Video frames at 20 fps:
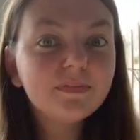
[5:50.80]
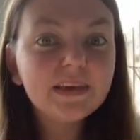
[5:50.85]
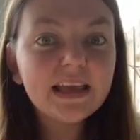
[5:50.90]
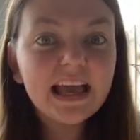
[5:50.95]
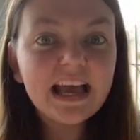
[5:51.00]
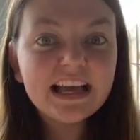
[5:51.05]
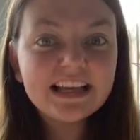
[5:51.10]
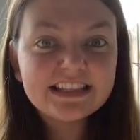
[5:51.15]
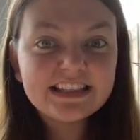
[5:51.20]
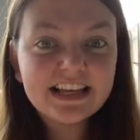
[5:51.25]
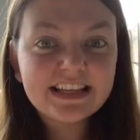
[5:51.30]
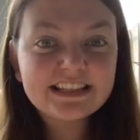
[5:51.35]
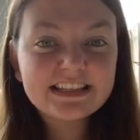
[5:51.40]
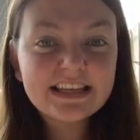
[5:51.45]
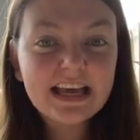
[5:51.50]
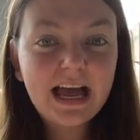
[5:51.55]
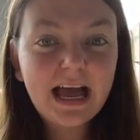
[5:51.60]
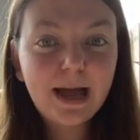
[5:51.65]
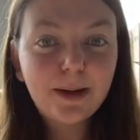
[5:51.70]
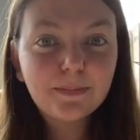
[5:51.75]
It's a
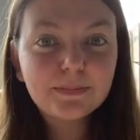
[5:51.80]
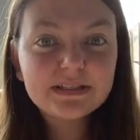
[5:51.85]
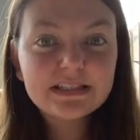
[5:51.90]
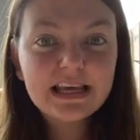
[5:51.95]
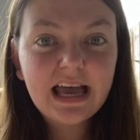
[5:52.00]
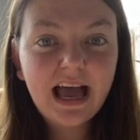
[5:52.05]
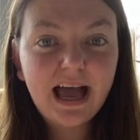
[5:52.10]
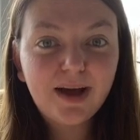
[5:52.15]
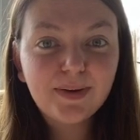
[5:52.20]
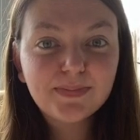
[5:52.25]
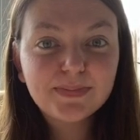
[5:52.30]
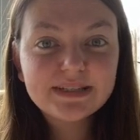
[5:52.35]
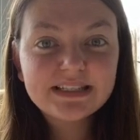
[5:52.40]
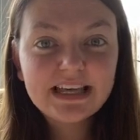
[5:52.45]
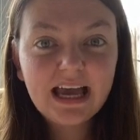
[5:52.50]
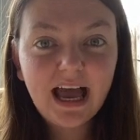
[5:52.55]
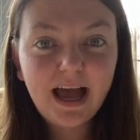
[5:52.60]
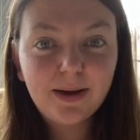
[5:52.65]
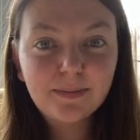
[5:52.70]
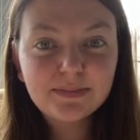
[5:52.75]
tap, tap,
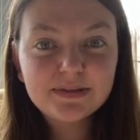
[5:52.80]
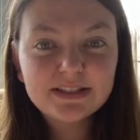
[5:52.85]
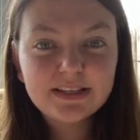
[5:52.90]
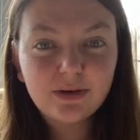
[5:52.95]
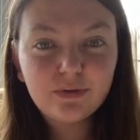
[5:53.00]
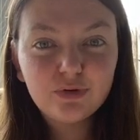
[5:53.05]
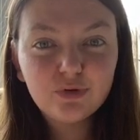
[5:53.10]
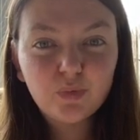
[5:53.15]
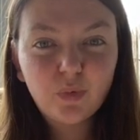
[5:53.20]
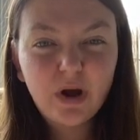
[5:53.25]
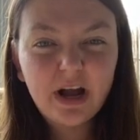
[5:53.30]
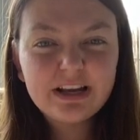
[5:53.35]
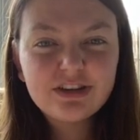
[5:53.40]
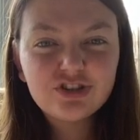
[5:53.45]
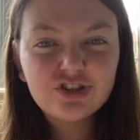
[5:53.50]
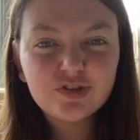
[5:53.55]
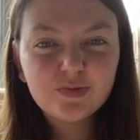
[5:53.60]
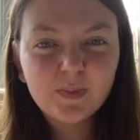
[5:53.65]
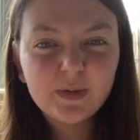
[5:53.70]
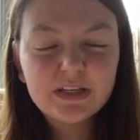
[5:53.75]
tap sound. What
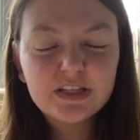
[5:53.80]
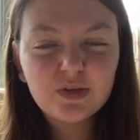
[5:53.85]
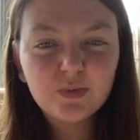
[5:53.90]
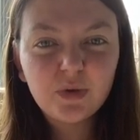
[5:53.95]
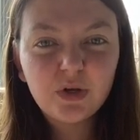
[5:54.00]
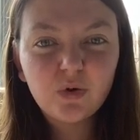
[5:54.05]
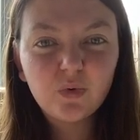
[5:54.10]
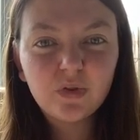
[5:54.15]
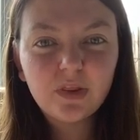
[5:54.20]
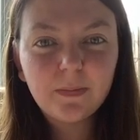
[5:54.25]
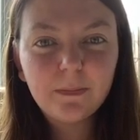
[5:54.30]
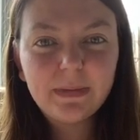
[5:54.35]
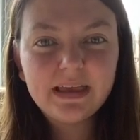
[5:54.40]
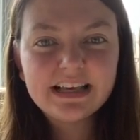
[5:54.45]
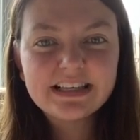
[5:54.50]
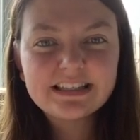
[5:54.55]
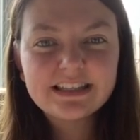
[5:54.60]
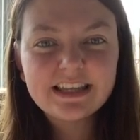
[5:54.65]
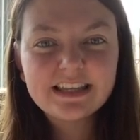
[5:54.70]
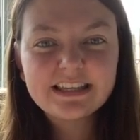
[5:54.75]
instrument do we know that
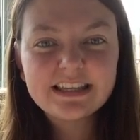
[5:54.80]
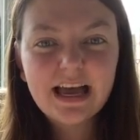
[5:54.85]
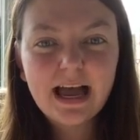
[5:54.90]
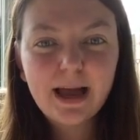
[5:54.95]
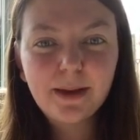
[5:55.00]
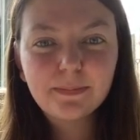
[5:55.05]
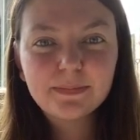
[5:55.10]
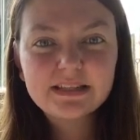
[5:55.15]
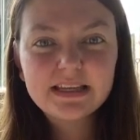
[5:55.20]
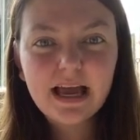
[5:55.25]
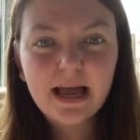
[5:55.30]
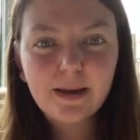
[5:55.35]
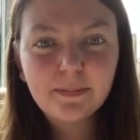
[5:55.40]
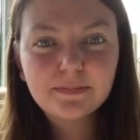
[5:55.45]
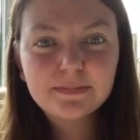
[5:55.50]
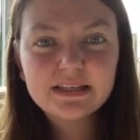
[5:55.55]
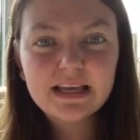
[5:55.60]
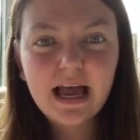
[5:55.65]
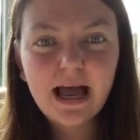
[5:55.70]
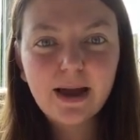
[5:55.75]
makes the tap, tap,
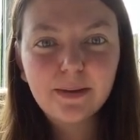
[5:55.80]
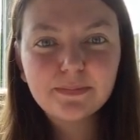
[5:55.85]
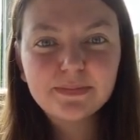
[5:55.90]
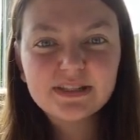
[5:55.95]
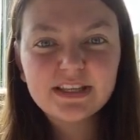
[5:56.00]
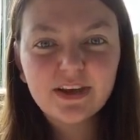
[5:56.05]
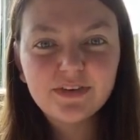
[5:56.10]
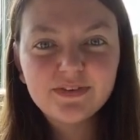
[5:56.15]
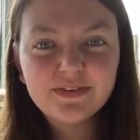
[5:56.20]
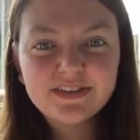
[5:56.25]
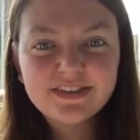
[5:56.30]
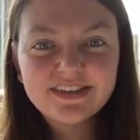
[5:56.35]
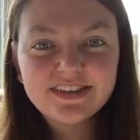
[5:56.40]
tap sound?